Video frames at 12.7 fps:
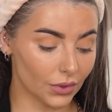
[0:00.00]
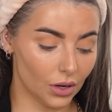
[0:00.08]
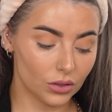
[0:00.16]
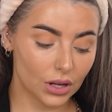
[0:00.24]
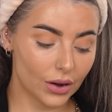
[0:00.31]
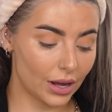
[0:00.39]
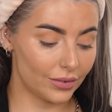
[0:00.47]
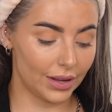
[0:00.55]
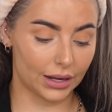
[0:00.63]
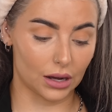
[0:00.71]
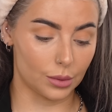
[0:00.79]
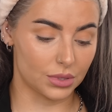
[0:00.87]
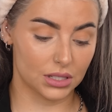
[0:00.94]
oh, now I have
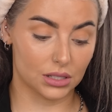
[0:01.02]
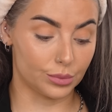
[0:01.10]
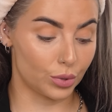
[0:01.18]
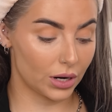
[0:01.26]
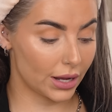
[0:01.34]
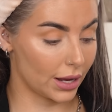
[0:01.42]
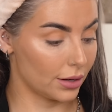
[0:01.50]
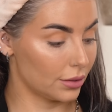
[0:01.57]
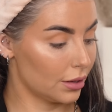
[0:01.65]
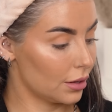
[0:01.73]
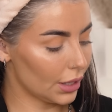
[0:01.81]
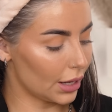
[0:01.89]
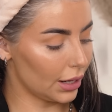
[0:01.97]
hiccups. This is brilliant.
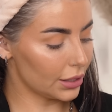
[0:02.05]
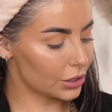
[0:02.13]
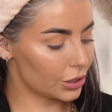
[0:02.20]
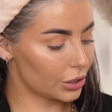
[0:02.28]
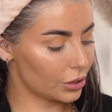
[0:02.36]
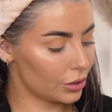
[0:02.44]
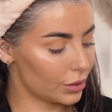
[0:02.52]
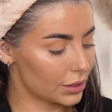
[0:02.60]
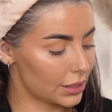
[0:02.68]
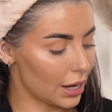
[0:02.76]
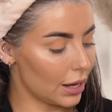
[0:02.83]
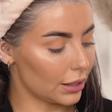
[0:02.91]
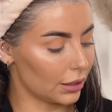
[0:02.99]
Yeah, let's do
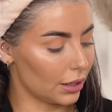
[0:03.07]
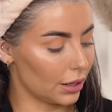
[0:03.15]
tan